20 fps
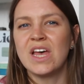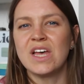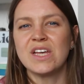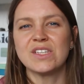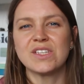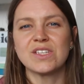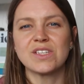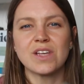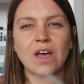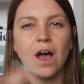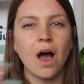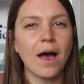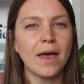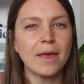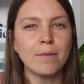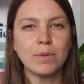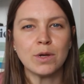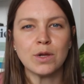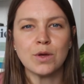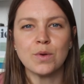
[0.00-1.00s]

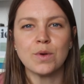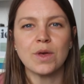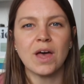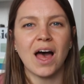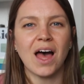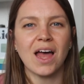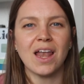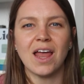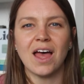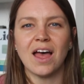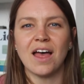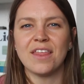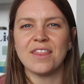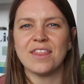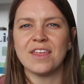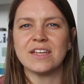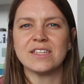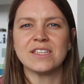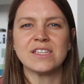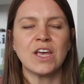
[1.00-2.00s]
sky blue colour
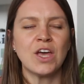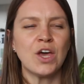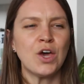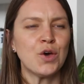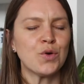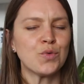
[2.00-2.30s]
that's